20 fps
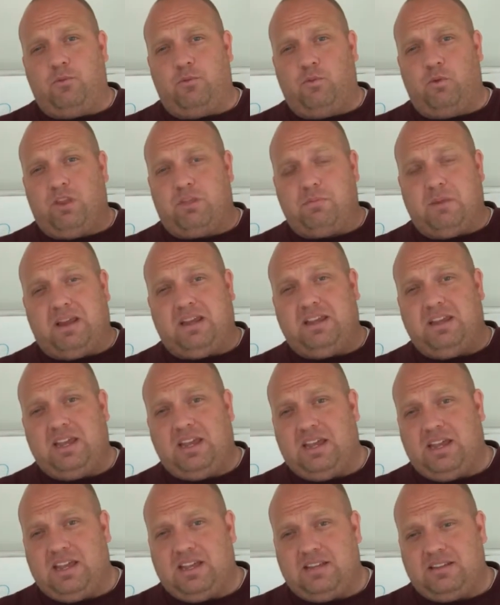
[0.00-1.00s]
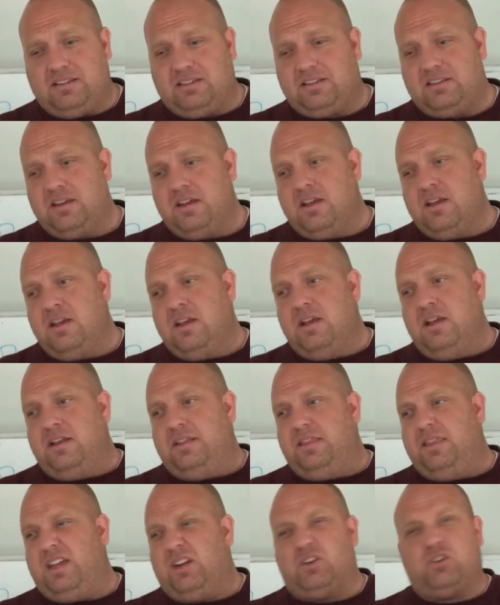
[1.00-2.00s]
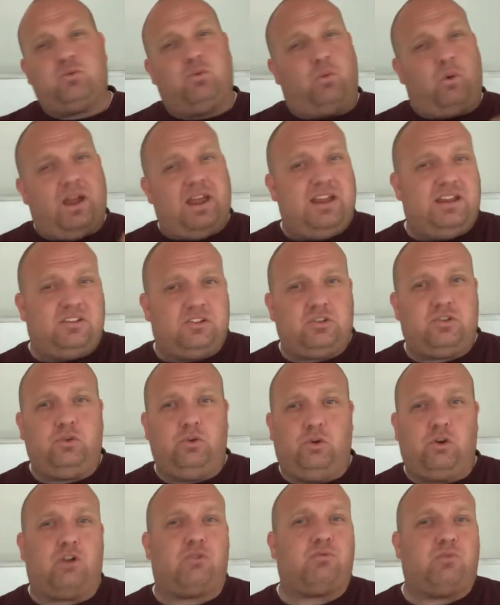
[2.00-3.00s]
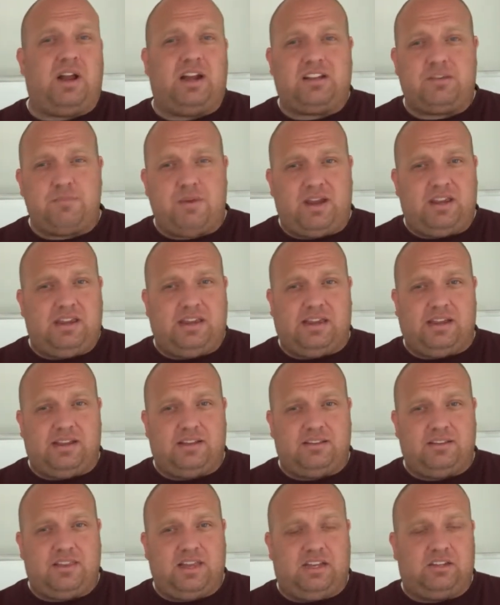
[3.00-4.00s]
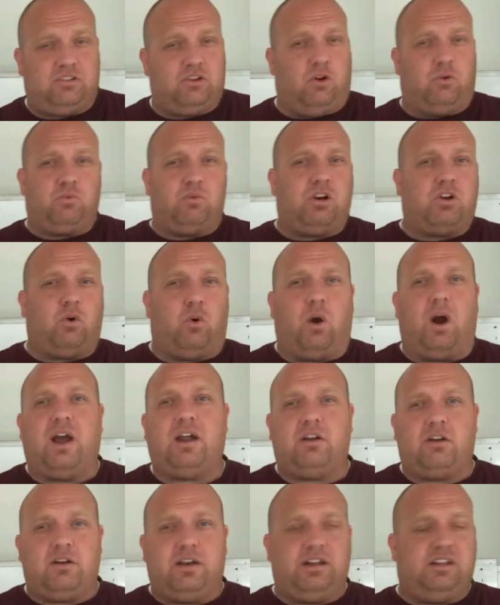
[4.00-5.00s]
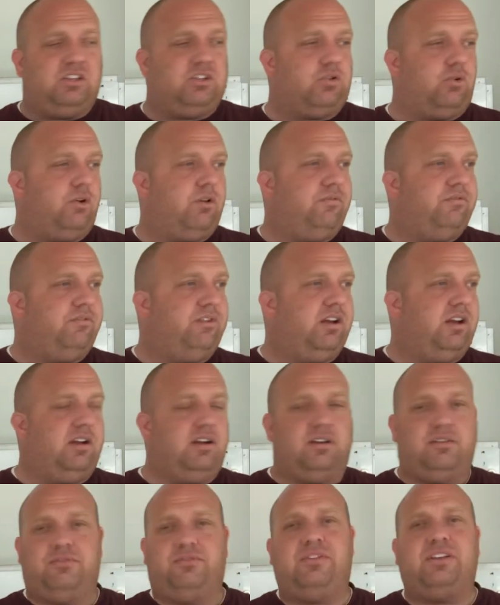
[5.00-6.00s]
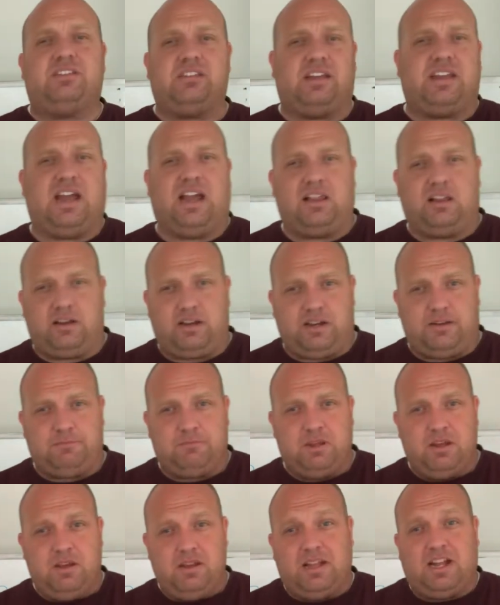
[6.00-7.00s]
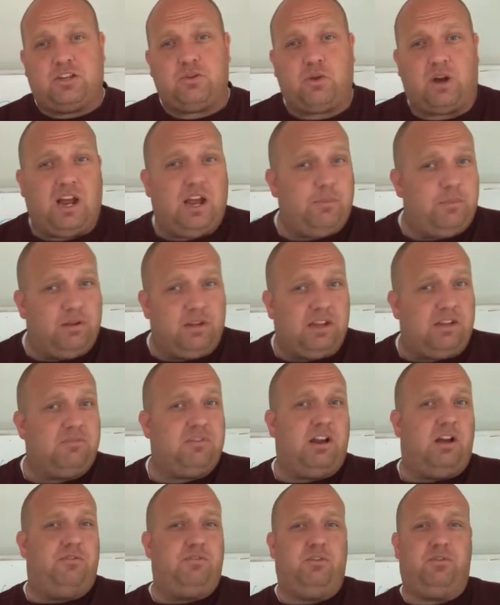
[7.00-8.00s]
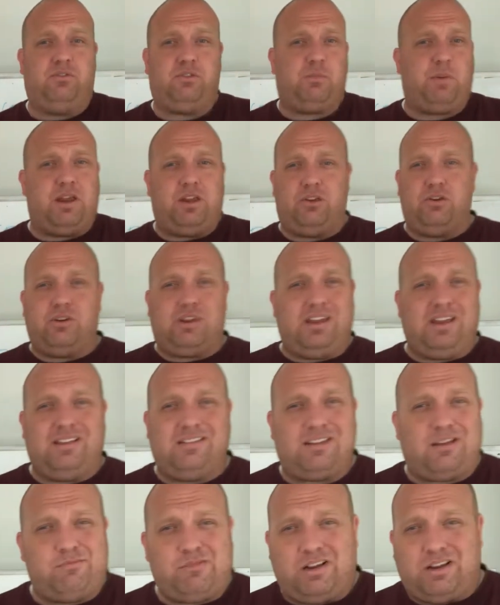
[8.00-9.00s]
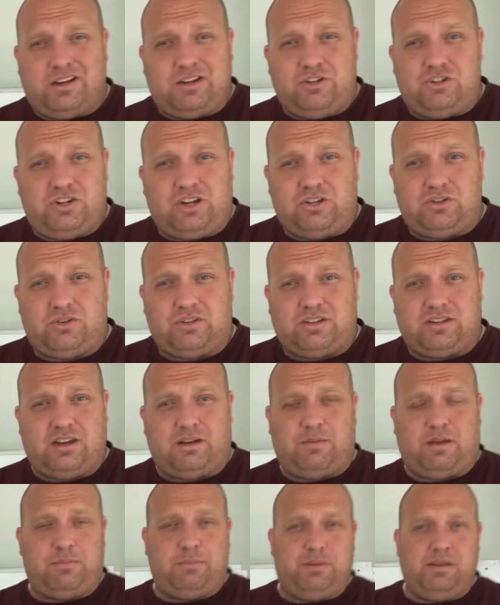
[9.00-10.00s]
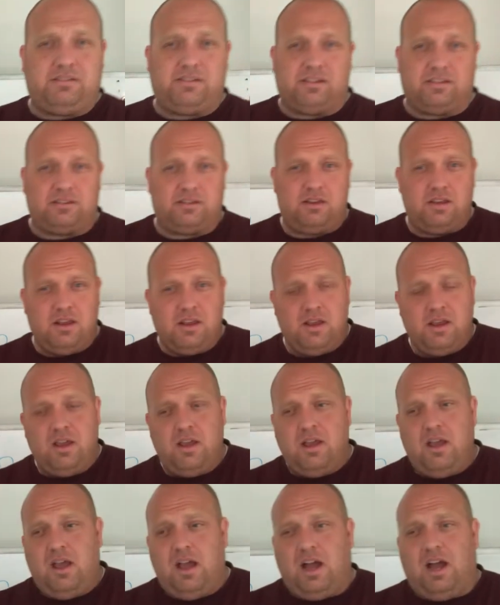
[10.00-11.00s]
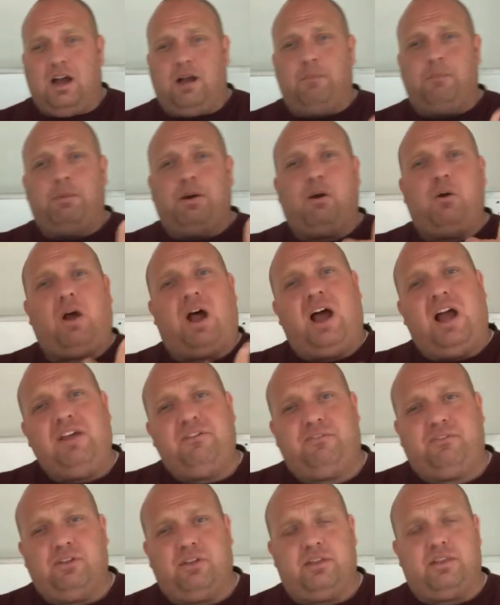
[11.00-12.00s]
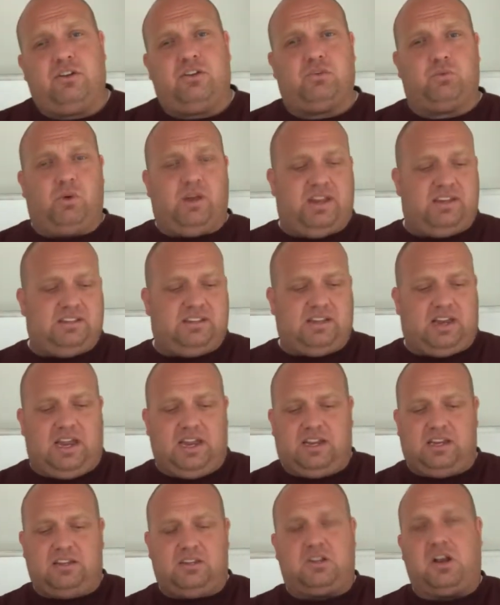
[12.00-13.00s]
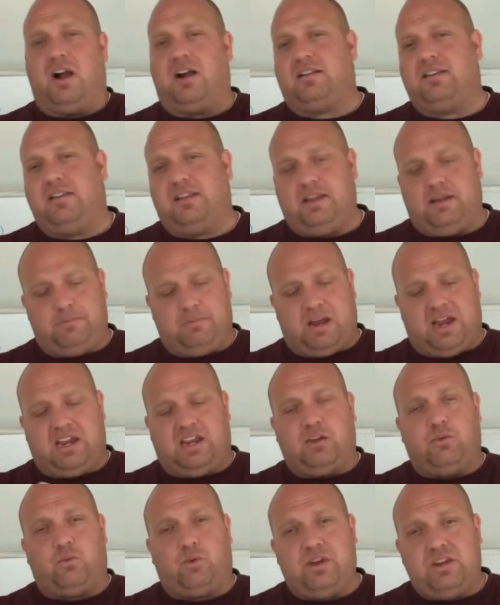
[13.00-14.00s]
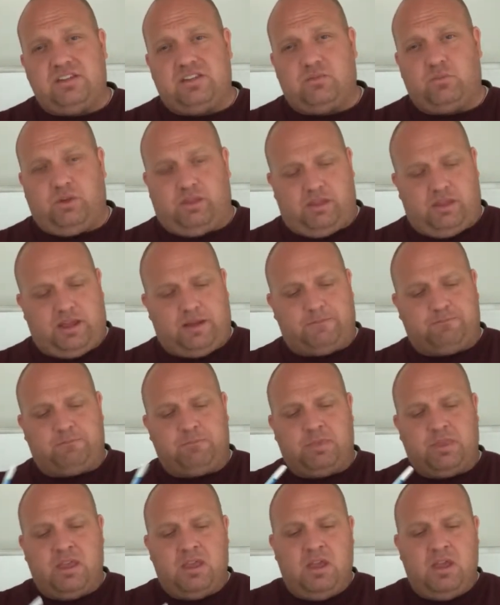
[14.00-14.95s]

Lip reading: With my kids, there's ways to correct my kids that don't require any sort of physicality. That's what I believe. Now, if you spank your kids, I'm not going to judge you. It's none of my business. But I feel that there's ways I can talk to them, I can reason with them,